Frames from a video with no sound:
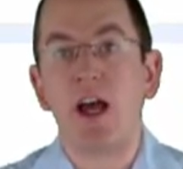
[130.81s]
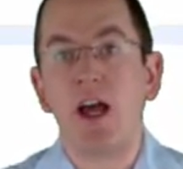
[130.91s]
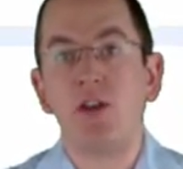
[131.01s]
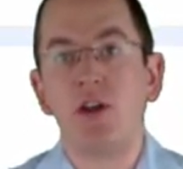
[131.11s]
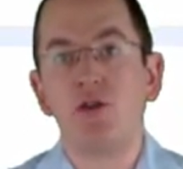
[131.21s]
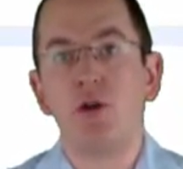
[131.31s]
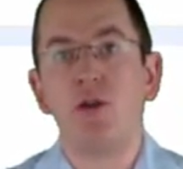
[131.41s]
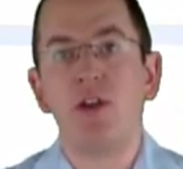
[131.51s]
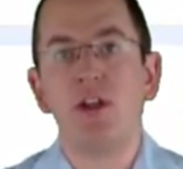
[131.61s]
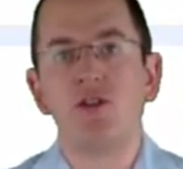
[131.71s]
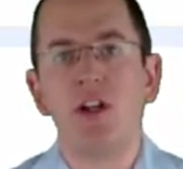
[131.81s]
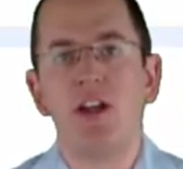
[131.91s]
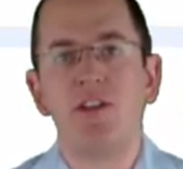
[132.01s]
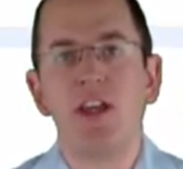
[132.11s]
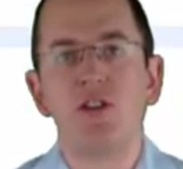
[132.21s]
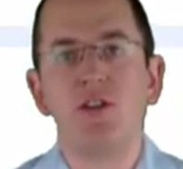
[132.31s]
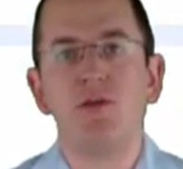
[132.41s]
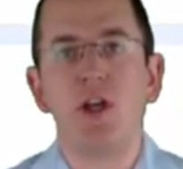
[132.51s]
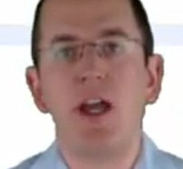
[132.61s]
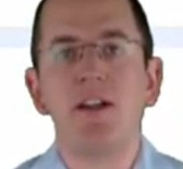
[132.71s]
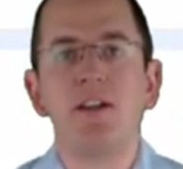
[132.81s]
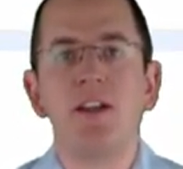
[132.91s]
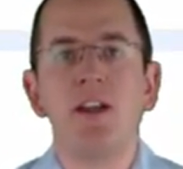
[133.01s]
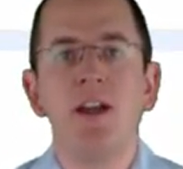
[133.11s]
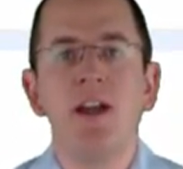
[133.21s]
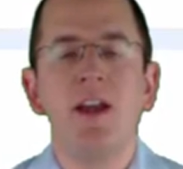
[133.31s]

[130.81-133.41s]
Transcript: either during the initialization of your entity